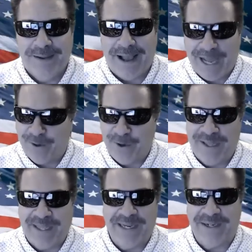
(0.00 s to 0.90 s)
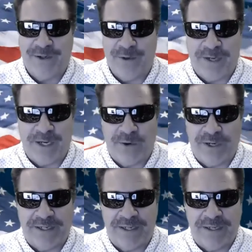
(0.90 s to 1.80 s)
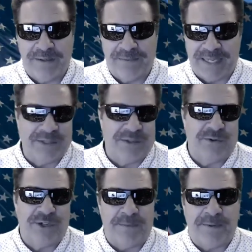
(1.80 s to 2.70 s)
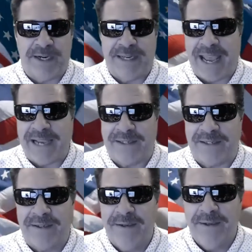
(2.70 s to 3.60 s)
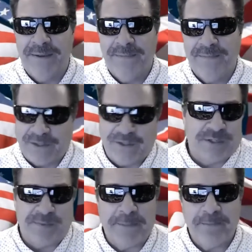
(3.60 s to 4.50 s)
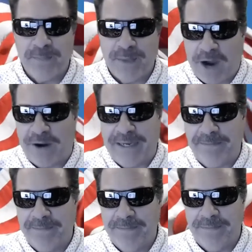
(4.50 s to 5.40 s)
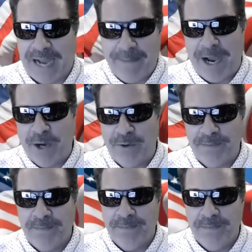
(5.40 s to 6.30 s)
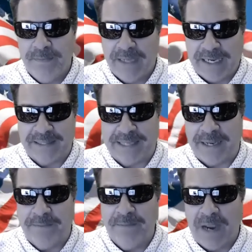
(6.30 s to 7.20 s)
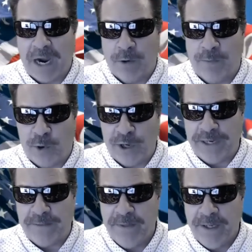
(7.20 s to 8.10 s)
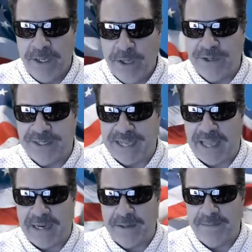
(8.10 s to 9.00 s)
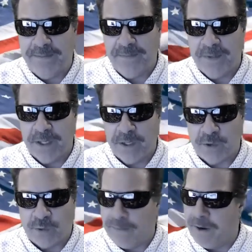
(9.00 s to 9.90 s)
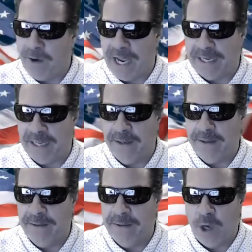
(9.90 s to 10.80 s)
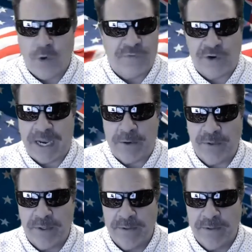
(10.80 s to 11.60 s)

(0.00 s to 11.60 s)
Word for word: I don't know. I think it could be going to censorship and attacks. That's just me. All right. I'm out. Like I said, I report it. You decide it. Green Bay Wacky. Over and out.